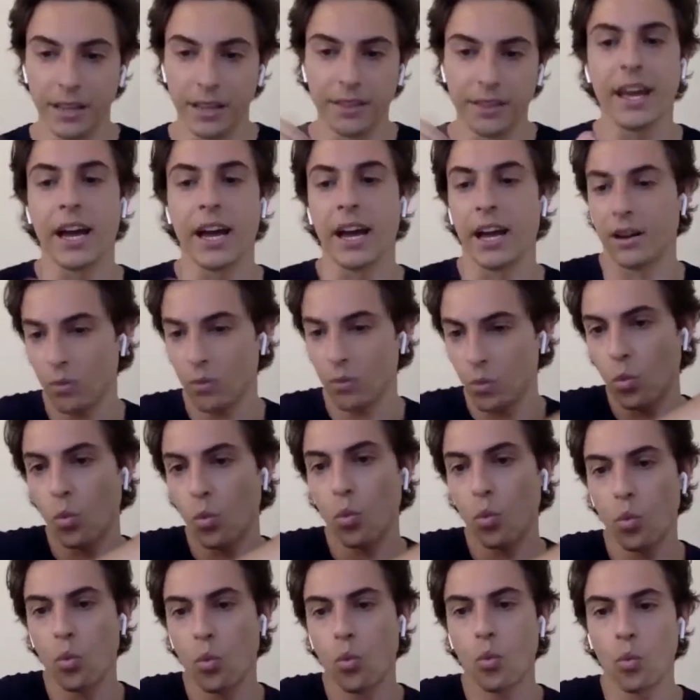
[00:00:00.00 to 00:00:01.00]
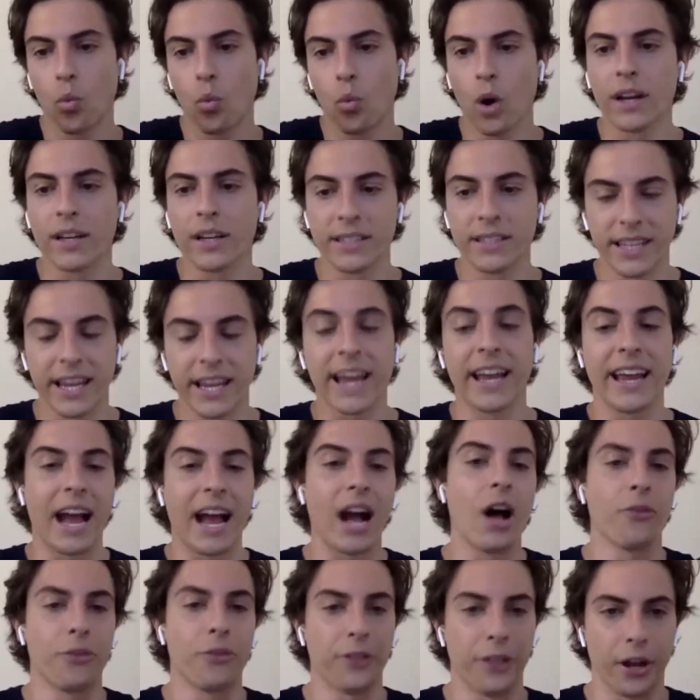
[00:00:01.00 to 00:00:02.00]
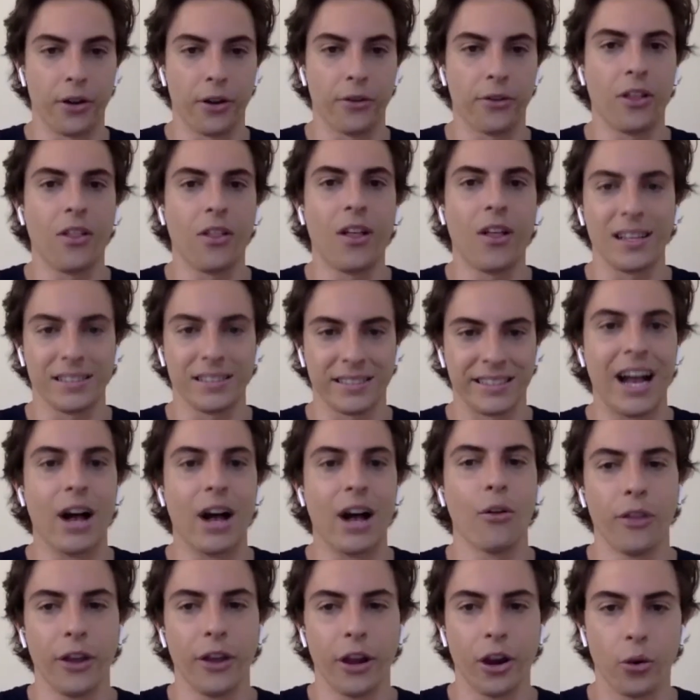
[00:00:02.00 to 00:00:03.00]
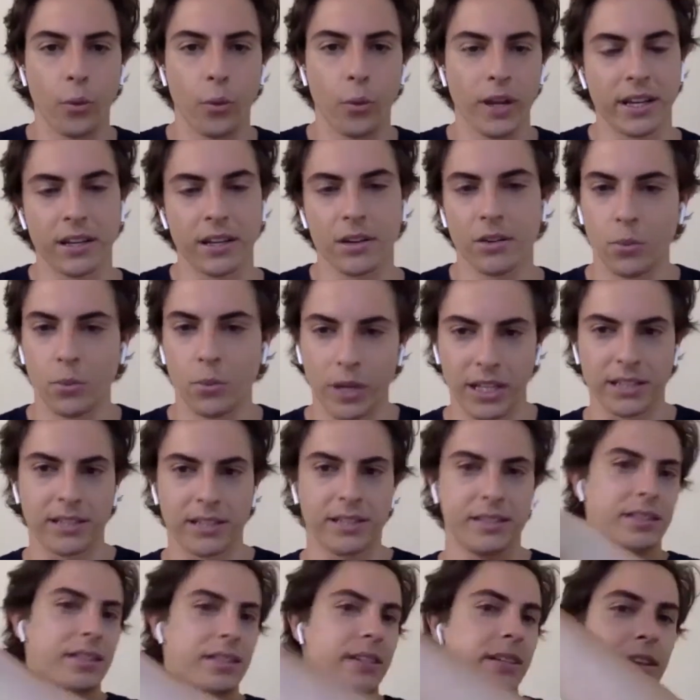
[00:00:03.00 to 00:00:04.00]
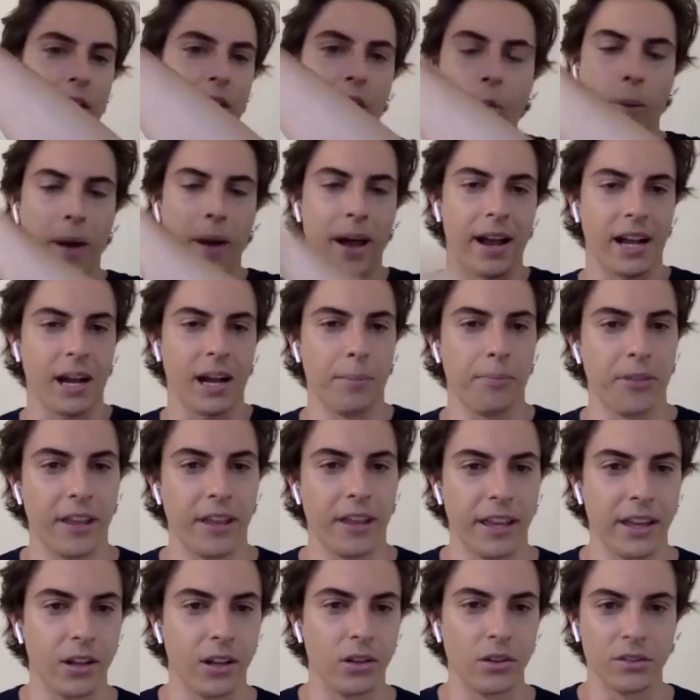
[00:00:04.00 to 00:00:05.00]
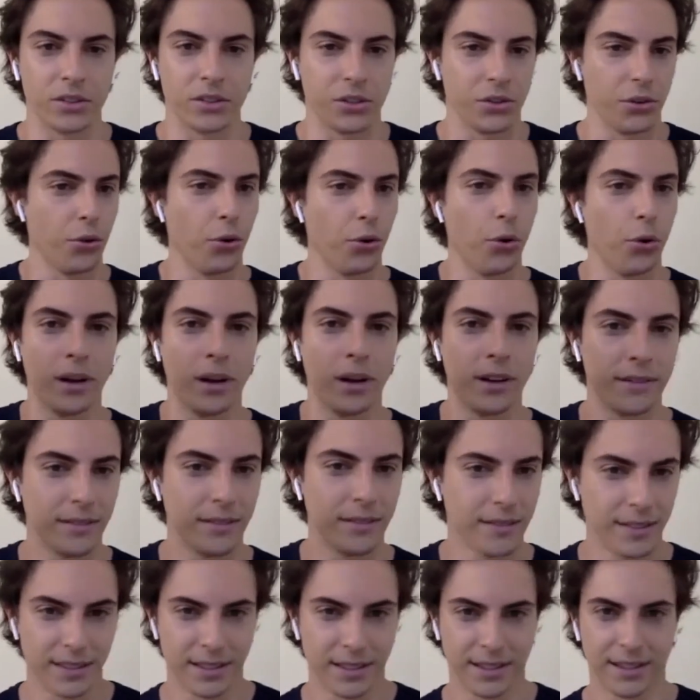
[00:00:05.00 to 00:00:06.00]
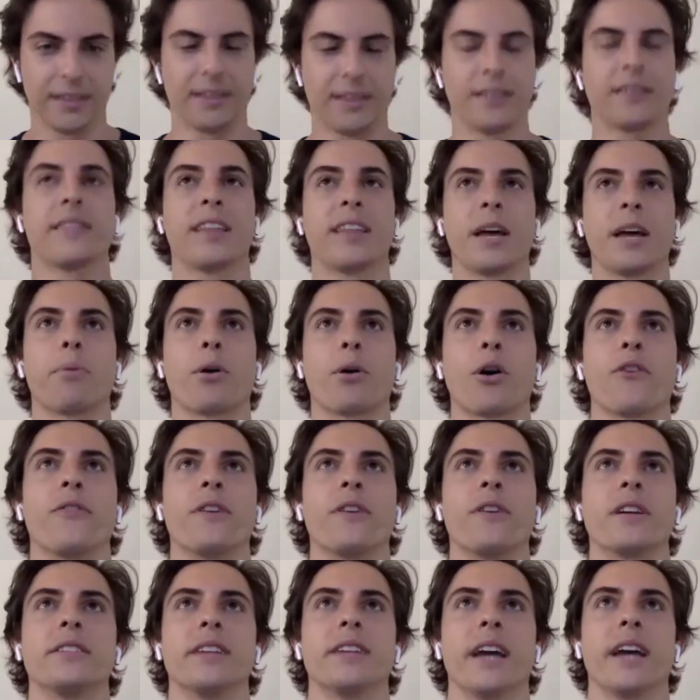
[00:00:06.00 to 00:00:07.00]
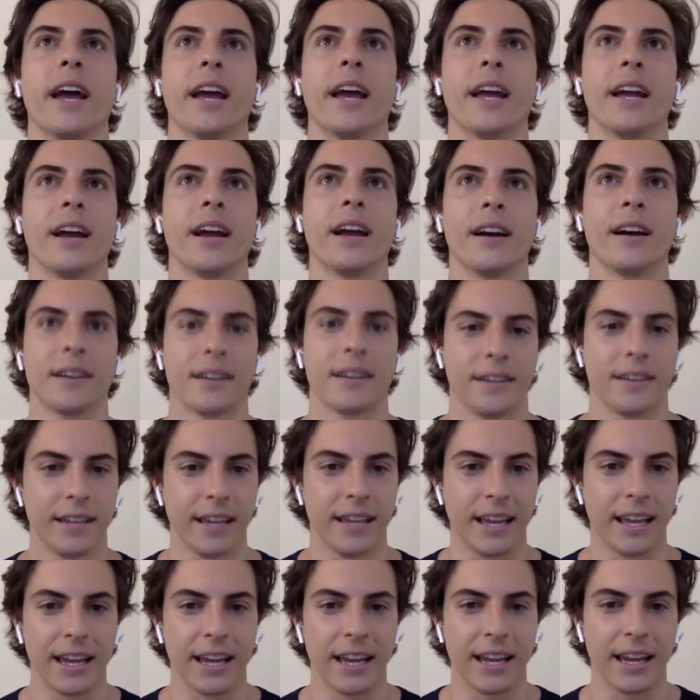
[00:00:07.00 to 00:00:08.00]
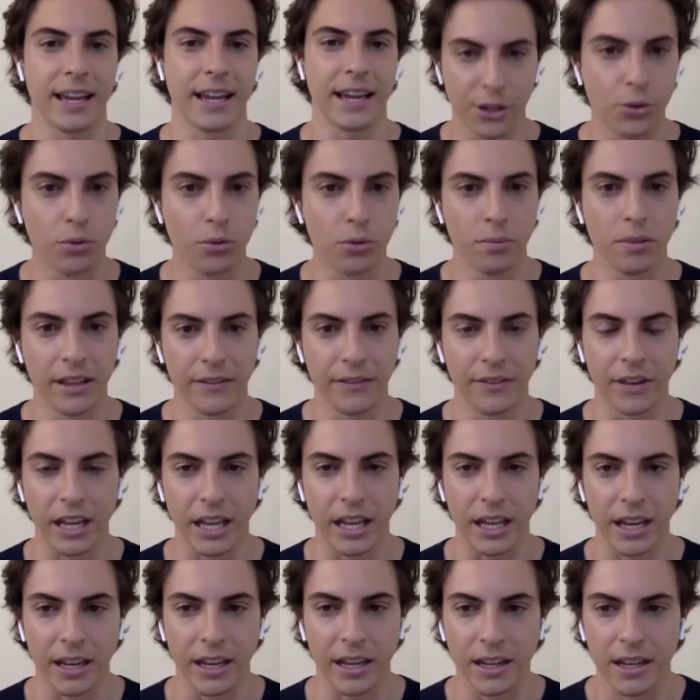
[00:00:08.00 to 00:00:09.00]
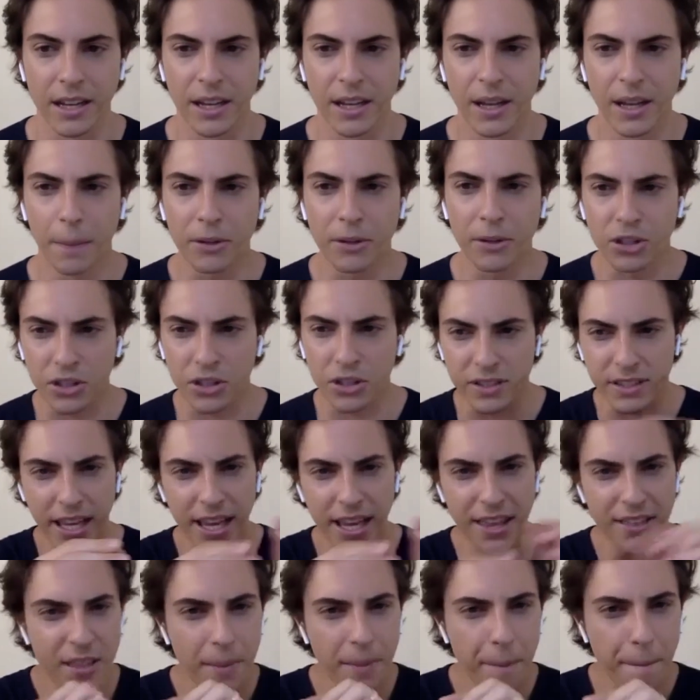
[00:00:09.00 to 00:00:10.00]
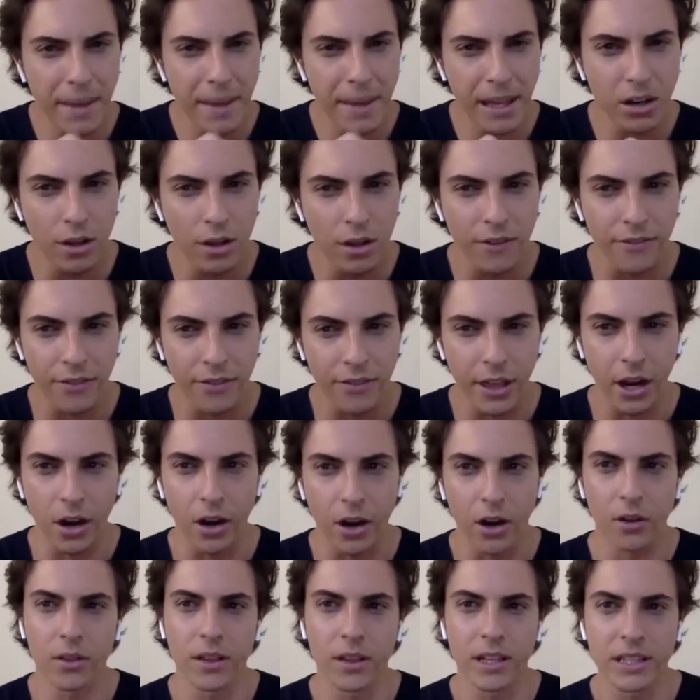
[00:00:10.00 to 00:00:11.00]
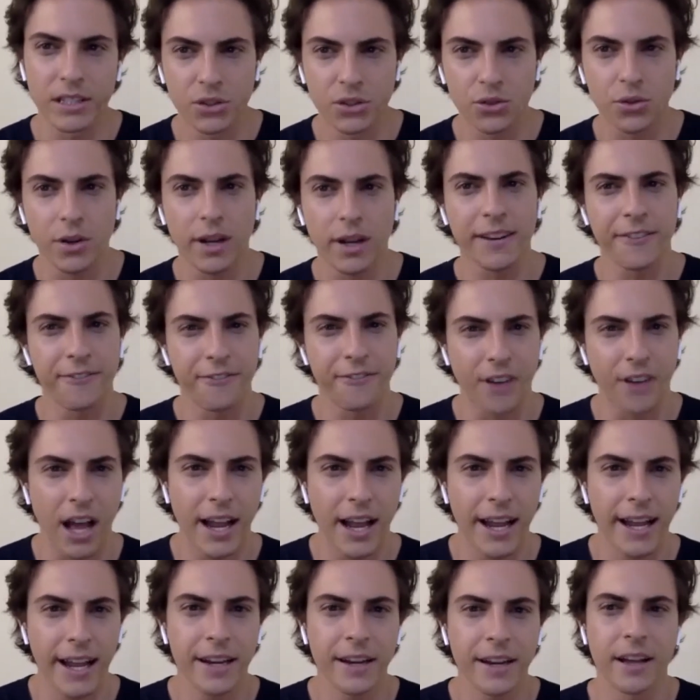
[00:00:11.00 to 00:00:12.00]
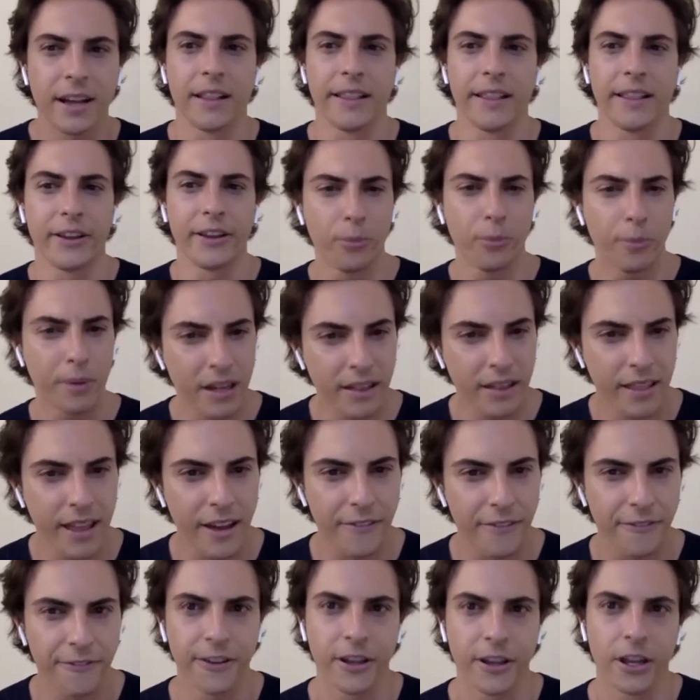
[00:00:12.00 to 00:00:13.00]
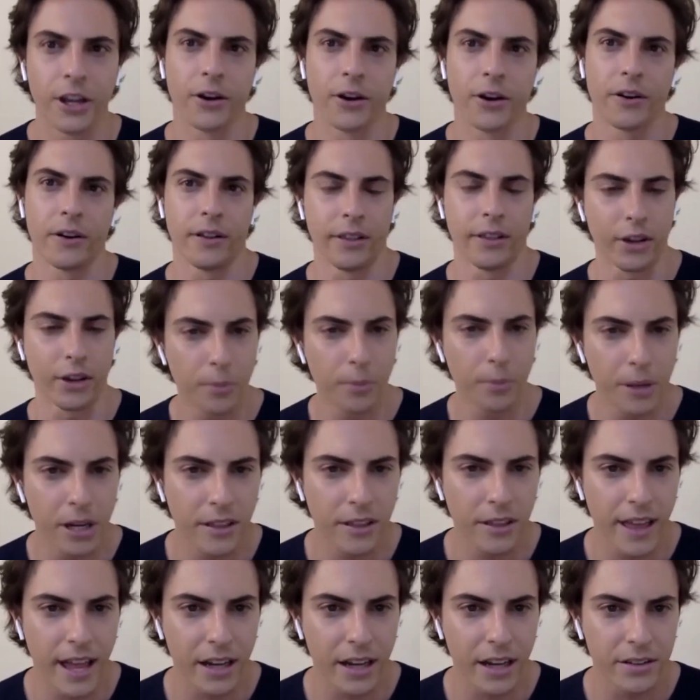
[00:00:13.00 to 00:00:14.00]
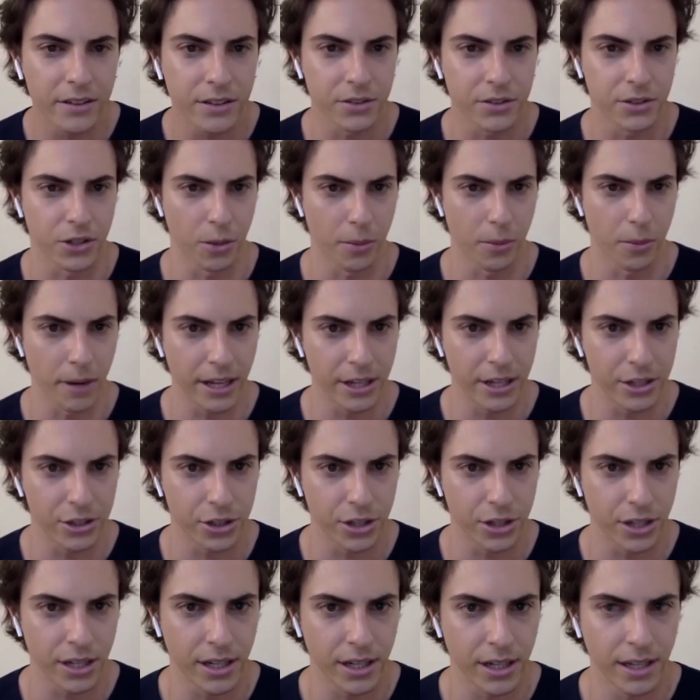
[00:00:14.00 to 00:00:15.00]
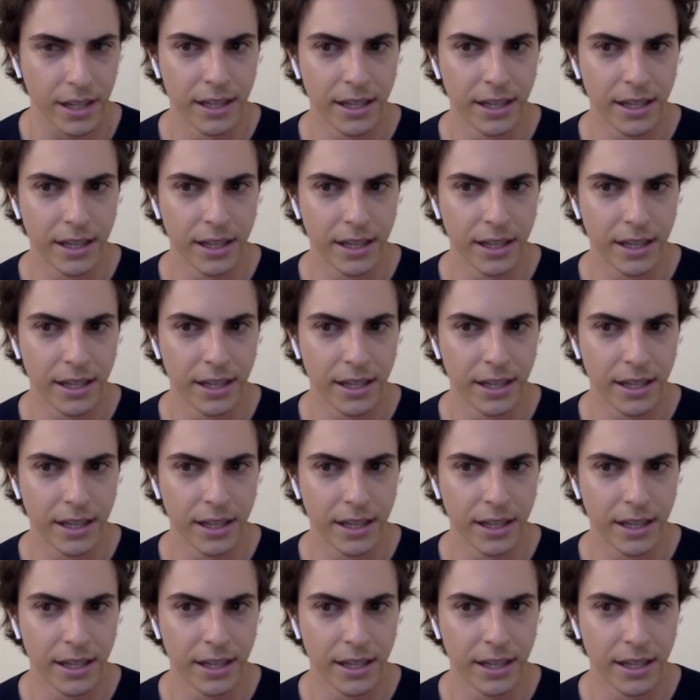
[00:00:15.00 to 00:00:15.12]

that one day out there, the last out there. We could go back up the hill to that perfect day and you living in it. But just in the middle of there, let's try to find a little bit of that fear, a little bit of that determination